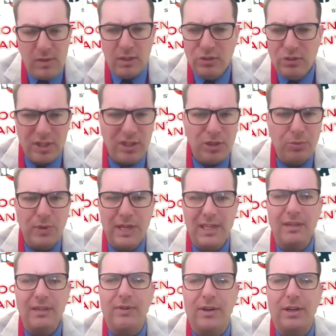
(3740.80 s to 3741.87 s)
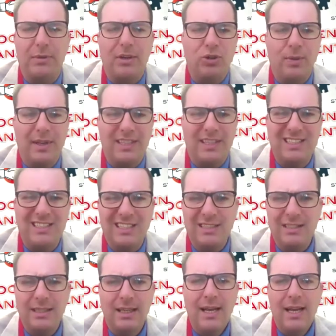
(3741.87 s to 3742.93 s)
So I think we identified about 26.
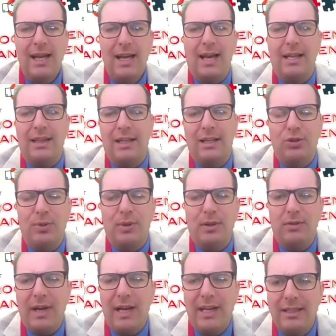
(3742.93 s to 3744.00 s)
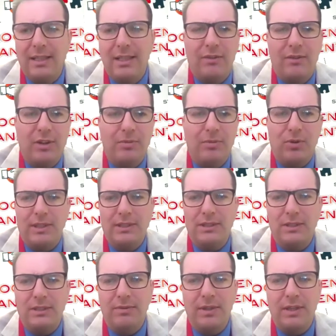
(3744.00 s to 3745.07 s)
I think 18 of them are quite
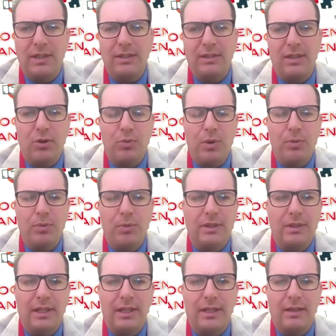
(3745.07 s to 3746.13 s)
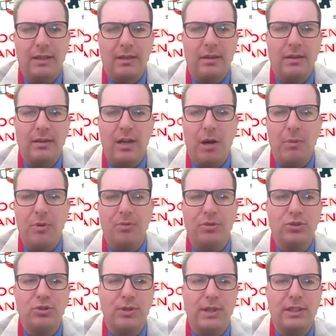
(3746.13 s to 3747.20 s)
significant, and we will then come up with
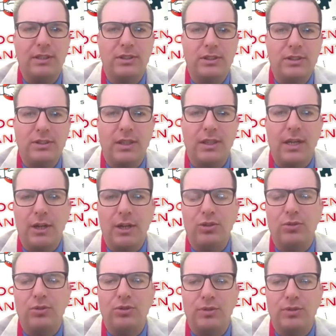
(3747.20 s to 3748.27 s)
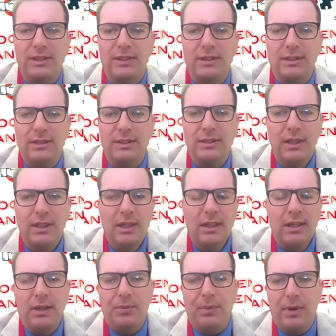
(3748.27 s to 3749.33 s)
strategies on how to address this.
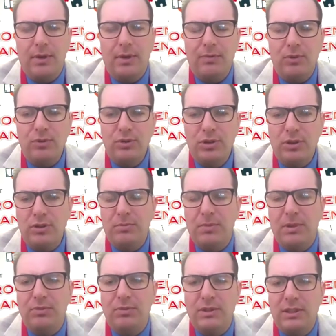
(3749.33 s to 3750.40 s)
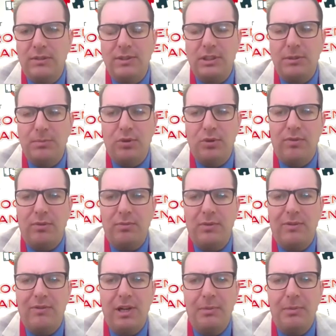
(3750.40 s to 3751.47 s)
We have also been receiving support from
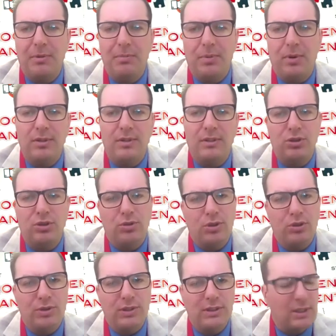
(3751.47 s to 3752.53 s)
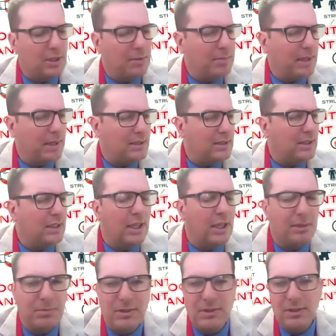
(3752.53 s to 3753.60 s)
development partners to address the capacity
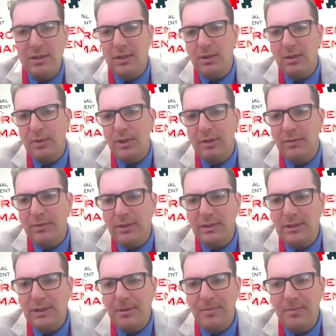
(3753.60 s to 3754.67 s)
gaps that we are facing.